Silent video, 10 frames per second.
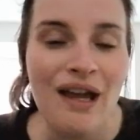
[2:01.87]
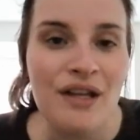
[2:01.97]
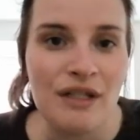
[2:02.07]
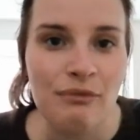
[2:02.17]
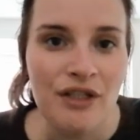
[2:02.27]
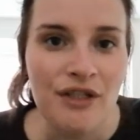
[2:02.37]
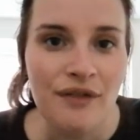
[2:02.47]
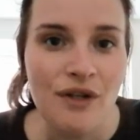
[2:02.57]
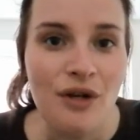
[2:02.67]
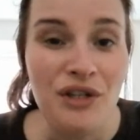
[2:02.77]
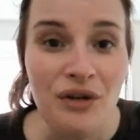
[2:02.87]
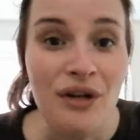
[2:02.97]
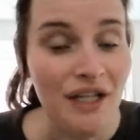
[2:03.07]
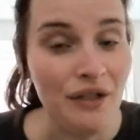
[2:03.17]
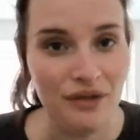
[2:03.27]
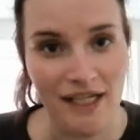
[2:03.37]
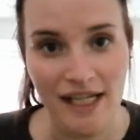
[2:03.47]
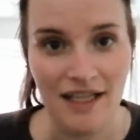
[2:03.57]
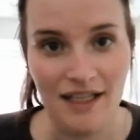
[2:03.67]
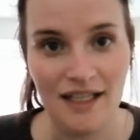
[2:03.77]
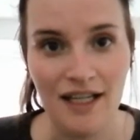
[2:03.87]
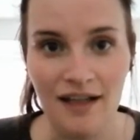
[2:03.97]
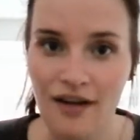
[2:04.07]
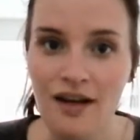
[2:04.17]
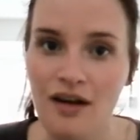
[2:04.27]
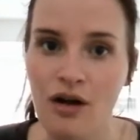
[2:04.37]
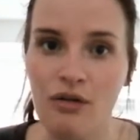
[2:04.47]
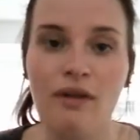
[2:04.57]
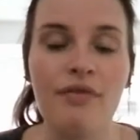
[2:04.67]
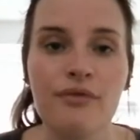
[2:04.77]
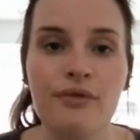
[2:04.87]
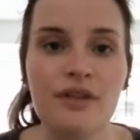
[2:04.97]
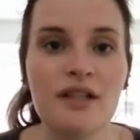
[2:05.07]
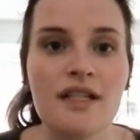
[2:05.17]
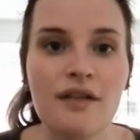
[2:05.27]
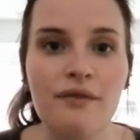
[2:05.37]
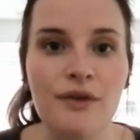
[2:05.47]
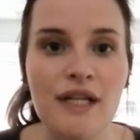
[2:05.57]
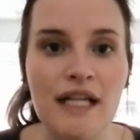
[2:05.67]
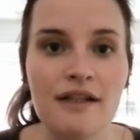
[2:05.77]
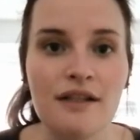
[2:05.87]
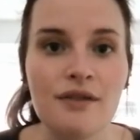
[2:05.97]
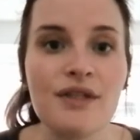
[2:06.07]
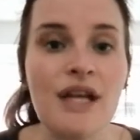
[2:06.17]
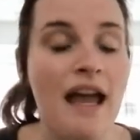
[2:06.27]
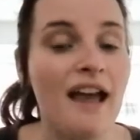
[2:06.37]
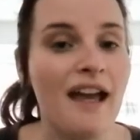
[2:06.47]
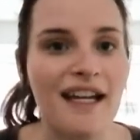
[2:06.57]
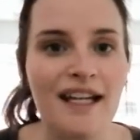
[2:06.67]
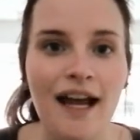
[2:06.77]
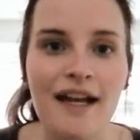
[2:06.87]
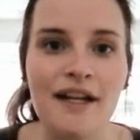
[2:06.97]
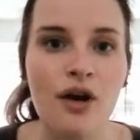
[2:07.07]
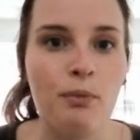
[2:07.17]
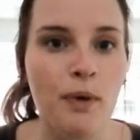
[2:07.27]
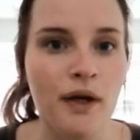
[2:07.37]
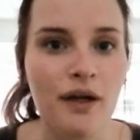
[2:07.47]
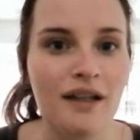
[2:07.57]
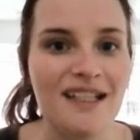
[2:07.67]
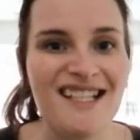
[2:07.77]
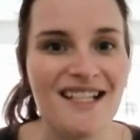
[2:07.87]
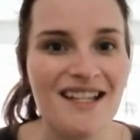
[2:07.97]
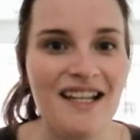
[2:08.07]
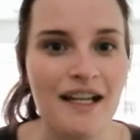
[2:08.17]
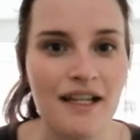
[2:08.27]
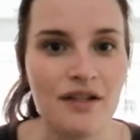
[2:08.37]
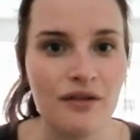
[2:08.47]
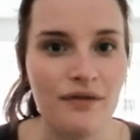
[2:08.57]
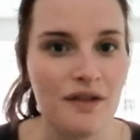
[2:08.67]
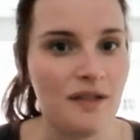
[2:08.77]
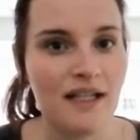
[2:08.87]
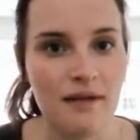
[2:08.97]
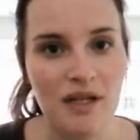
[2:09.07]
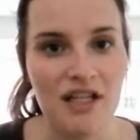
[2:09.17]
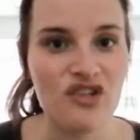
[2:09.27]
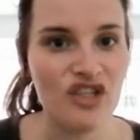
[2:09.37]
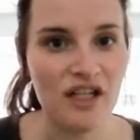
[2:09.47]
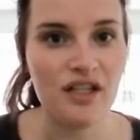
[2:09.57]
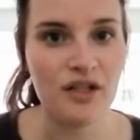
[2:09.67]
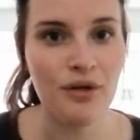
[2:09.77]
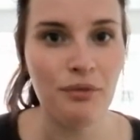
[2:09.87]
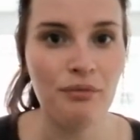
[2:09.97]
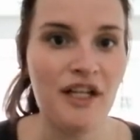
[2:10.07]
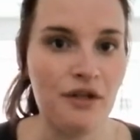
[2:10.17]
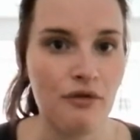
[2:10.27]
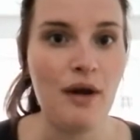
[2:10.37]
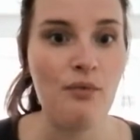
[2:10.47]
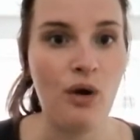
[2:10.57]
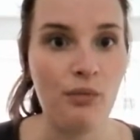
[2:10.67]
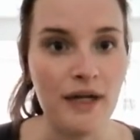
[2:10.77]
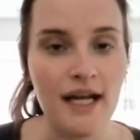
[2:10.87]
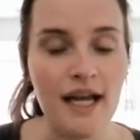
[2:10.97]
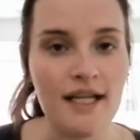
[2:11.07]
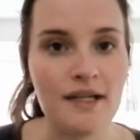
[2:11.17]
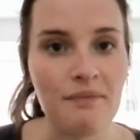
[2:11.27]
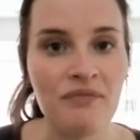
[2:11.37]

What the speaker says: So once you've got your ingredients together, I'll run through the list of utensils. And again, I'll put a list at the end of the segment just to reiterate what we need.